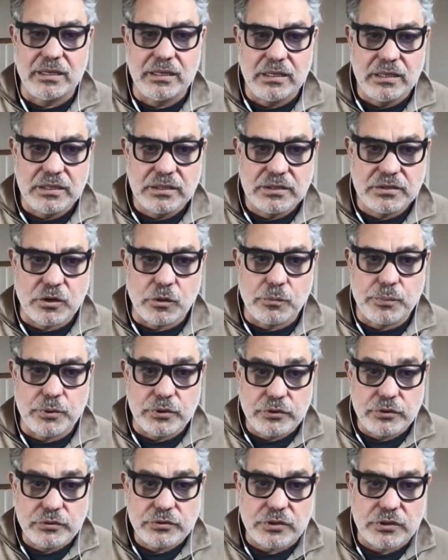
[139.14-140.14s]
and Canada.
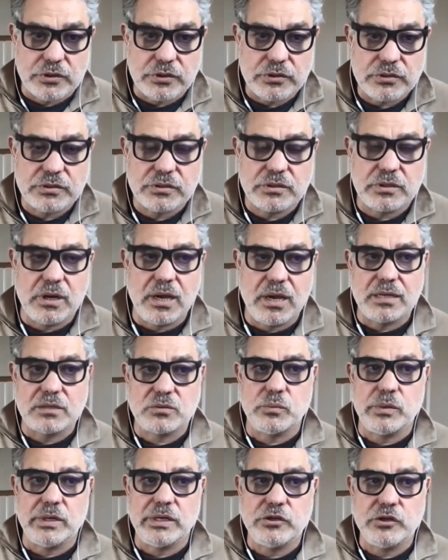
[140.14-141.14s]
So
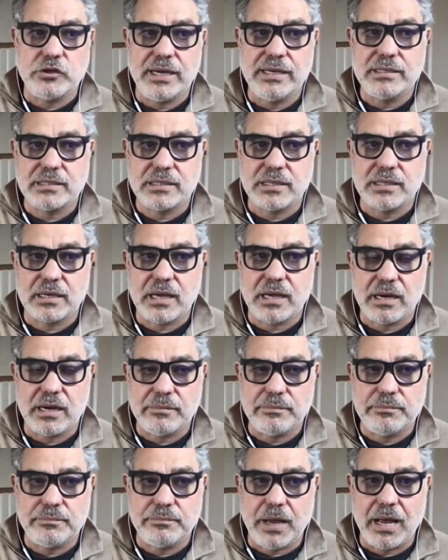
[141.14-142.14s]
producers, as we
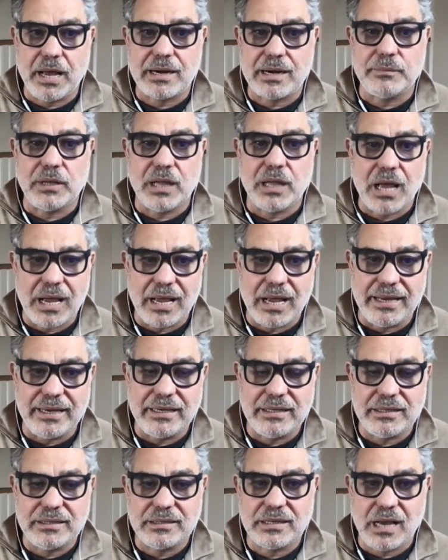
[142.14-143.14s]
chase the kind of
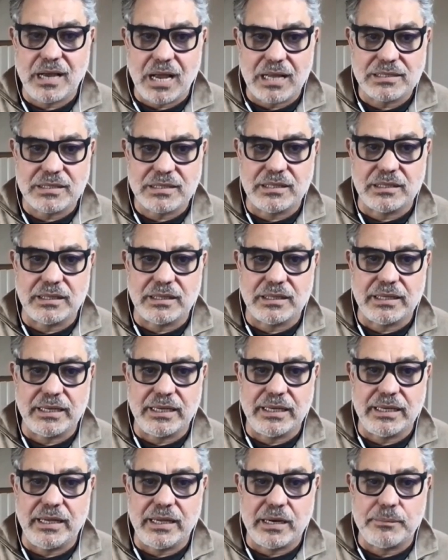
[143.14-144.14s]
bottom line
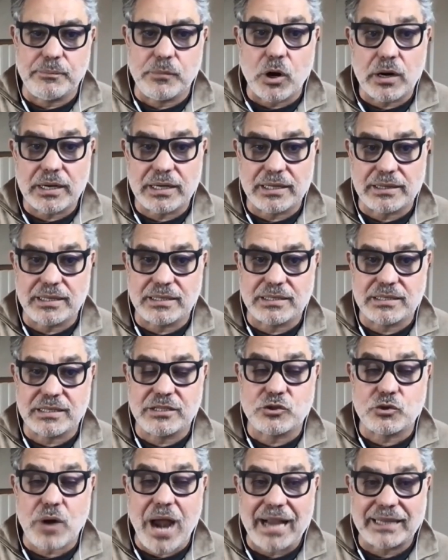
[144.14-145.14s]
constantly in a
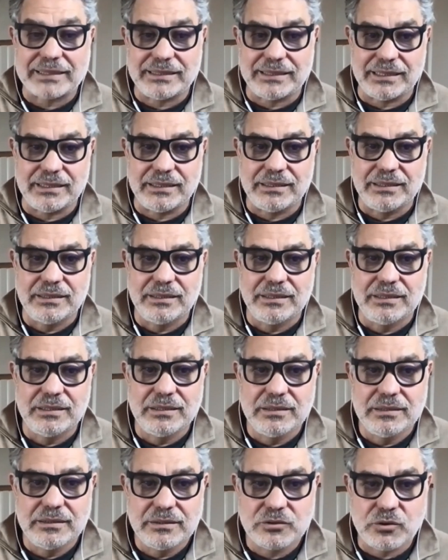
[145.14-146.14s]
market that's
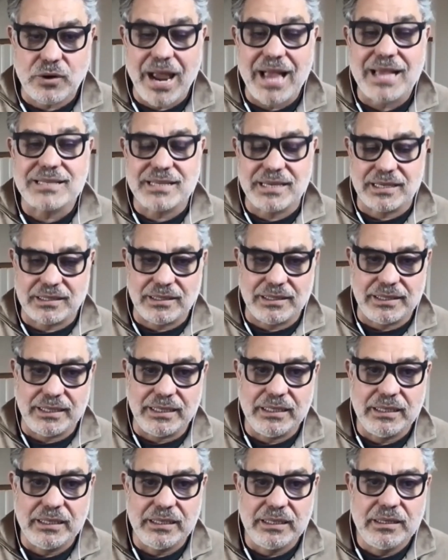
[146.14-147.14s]
contracting
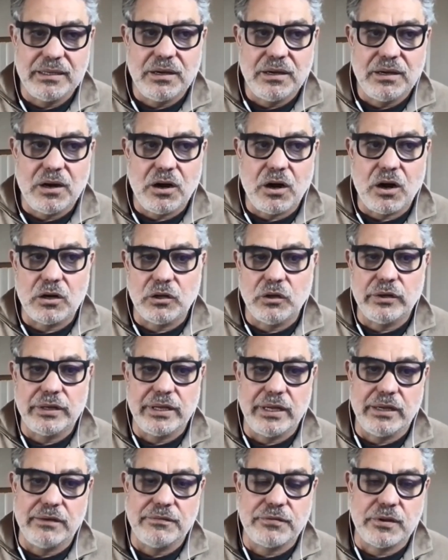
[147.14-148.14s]
drastically,
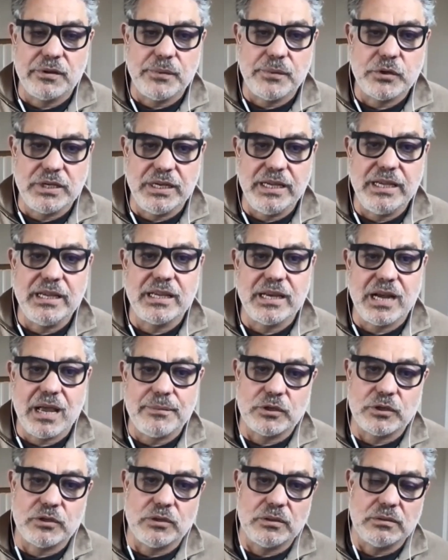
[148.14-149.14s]
are looking
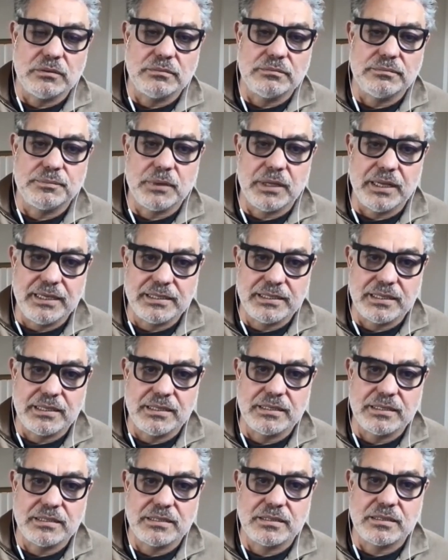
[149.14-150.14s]
for the most
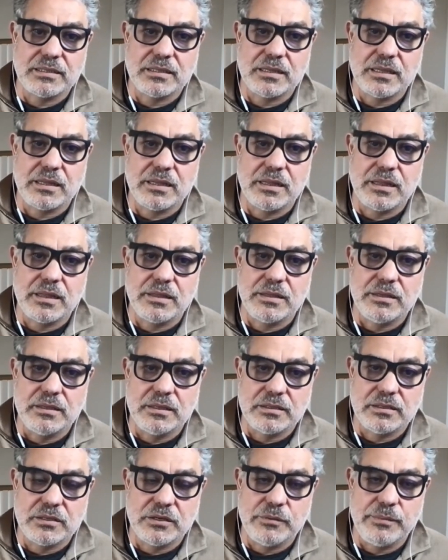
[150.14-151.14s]
economical places